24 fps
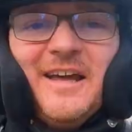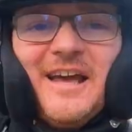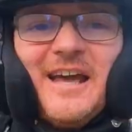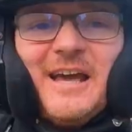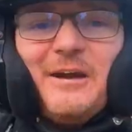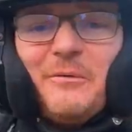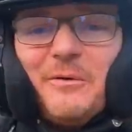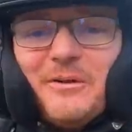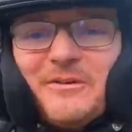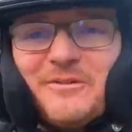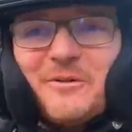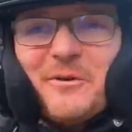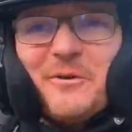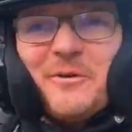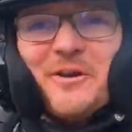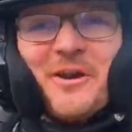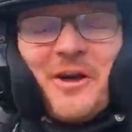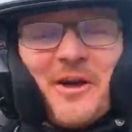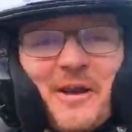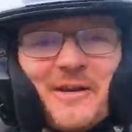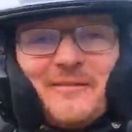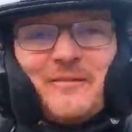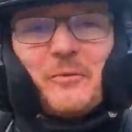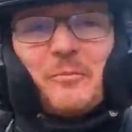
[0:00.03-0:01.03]
Hey, what's going
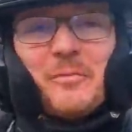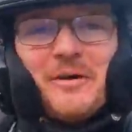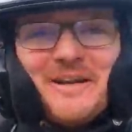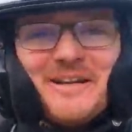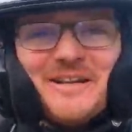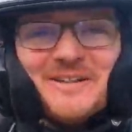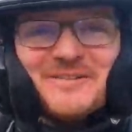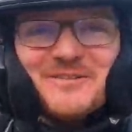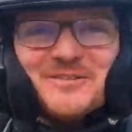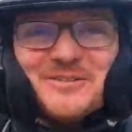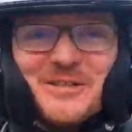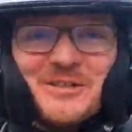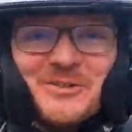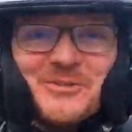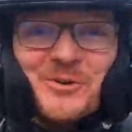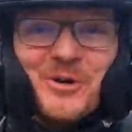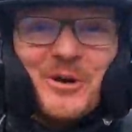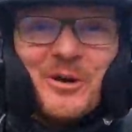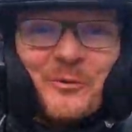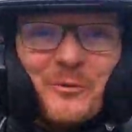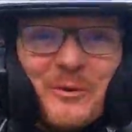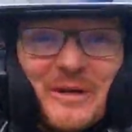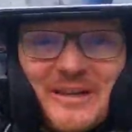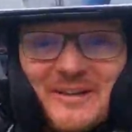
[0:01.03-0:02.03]
on everybody? It's
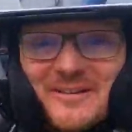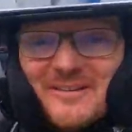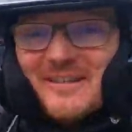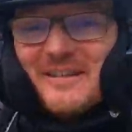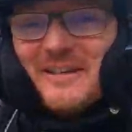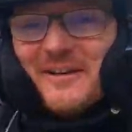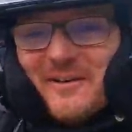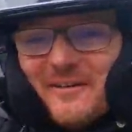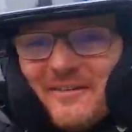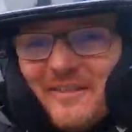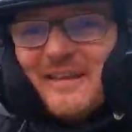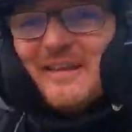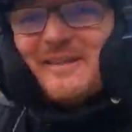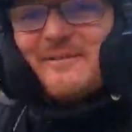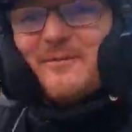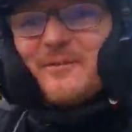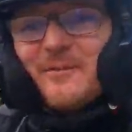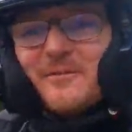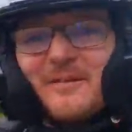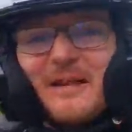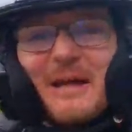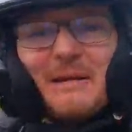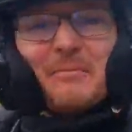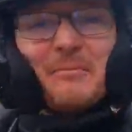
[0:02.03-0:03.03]
Ginger on Wheels here. Thanks
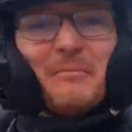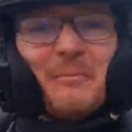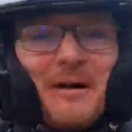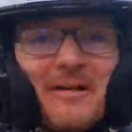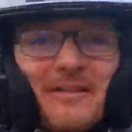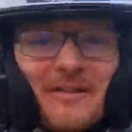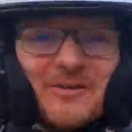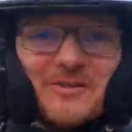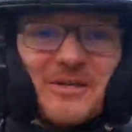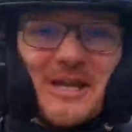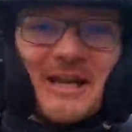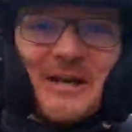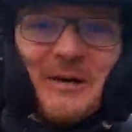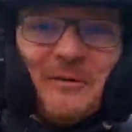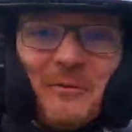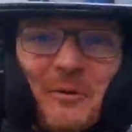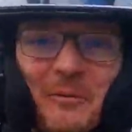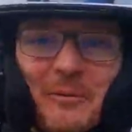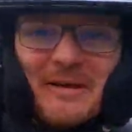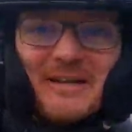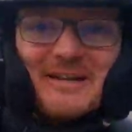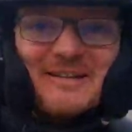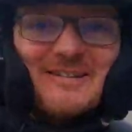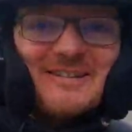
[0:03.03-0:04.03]
for stopping by the channel
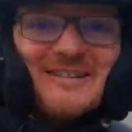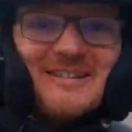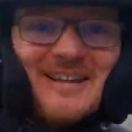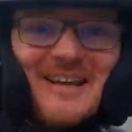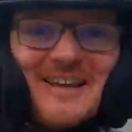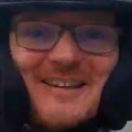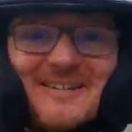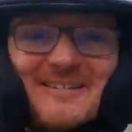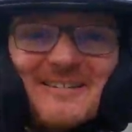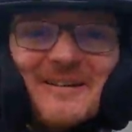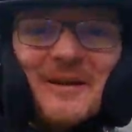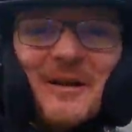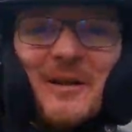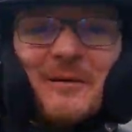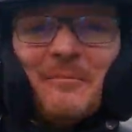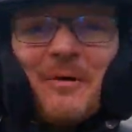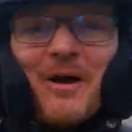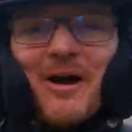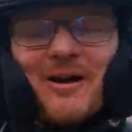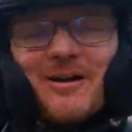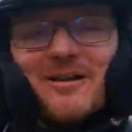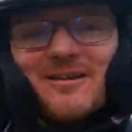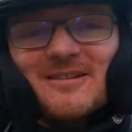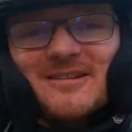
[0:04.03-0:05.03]
where we get to test and
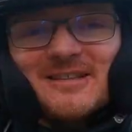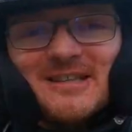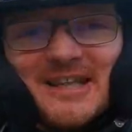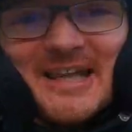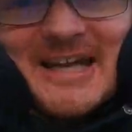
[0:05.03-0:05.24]
unbox the